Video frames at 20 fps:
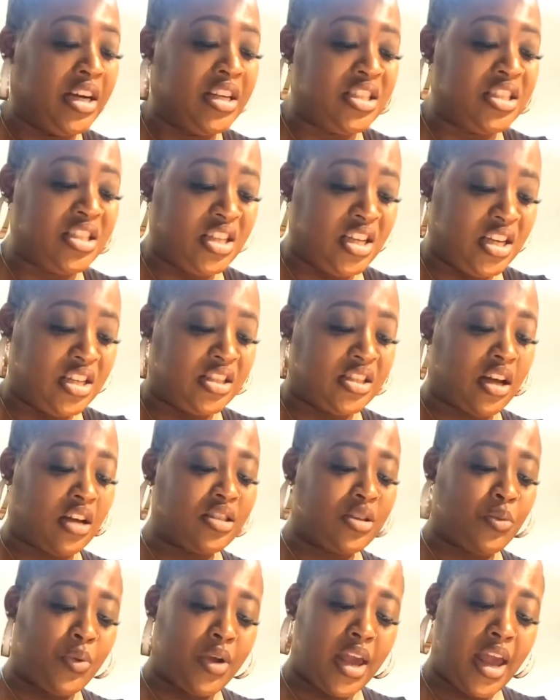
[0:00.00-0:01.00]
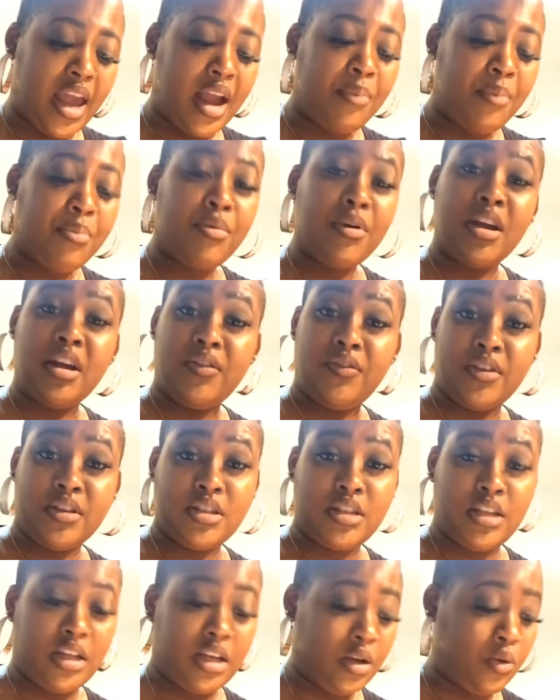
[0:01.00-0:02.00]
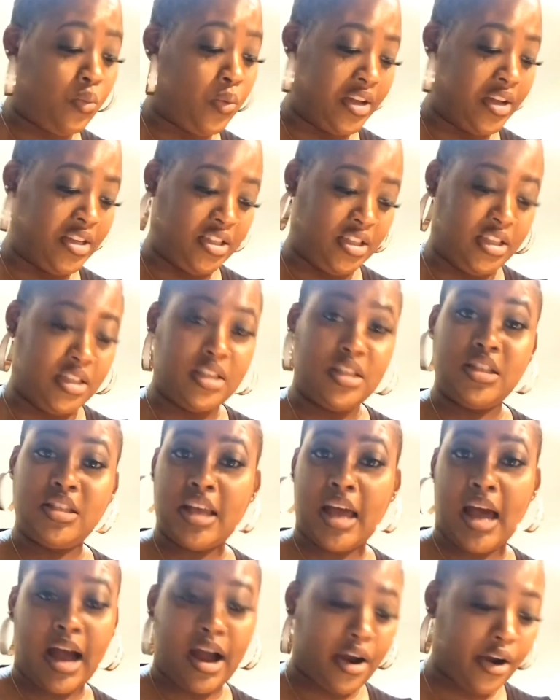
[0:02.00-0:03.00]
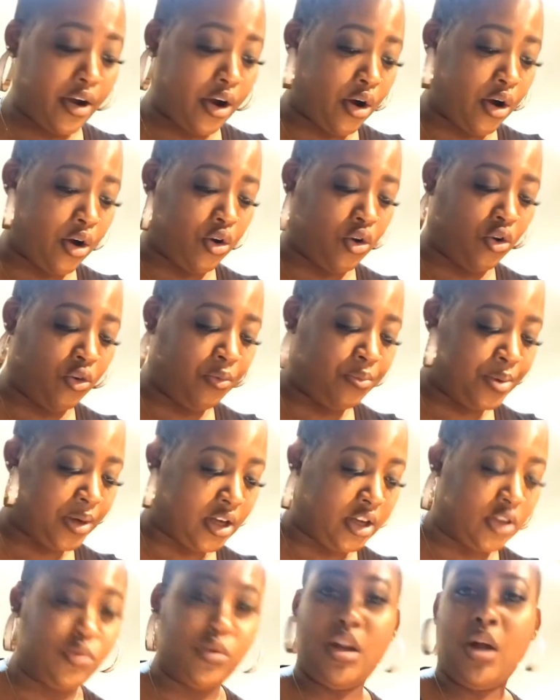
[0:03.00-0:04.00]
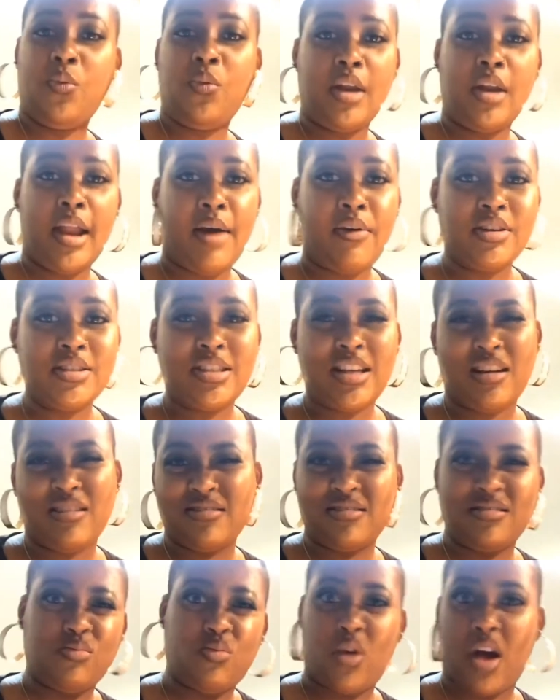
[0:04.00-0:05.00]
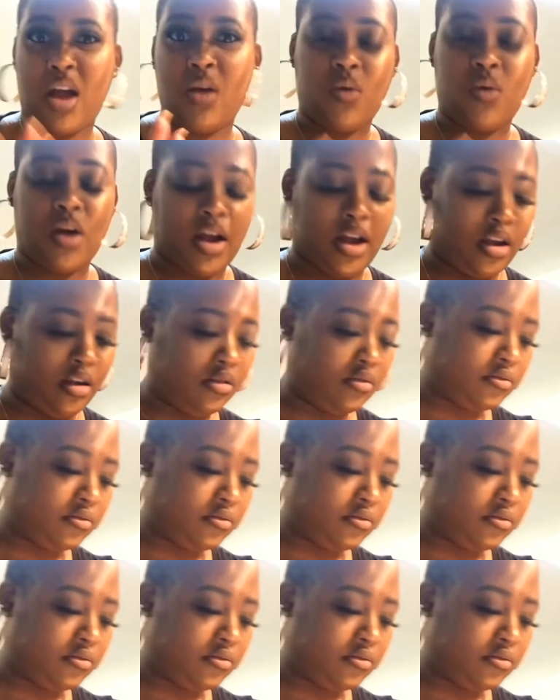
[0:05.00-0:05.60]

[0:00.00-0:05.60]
cheese sauce that we had previously, which is our goal, because we don't want our sauce white.